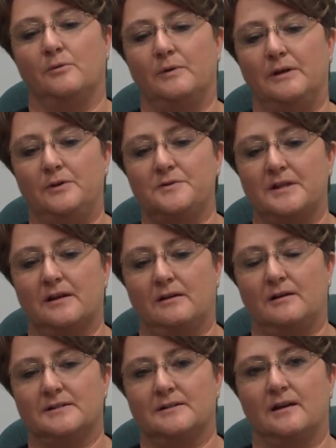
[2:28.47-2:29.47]
we use that
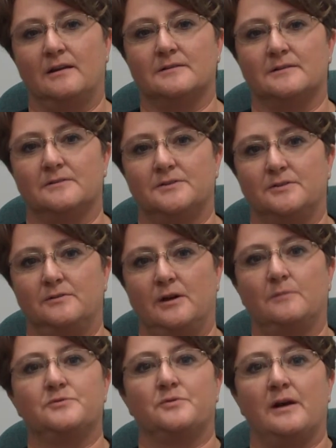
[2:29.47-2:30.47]
content to
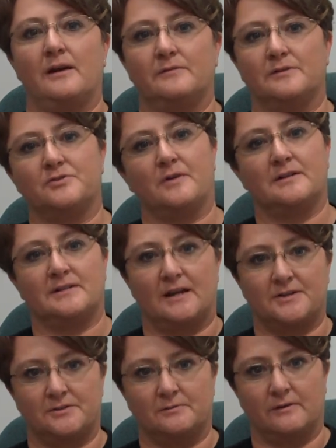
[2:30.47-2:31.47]
help drive a
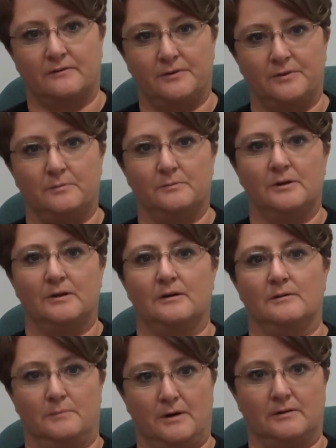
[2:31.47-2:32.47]
transactional revenue
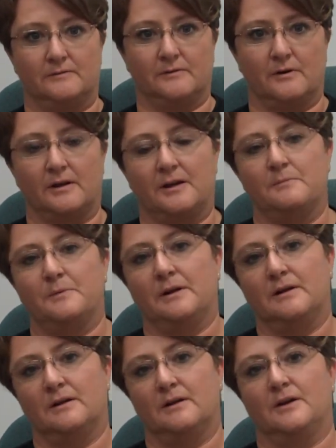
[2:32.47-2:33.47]
model for our company.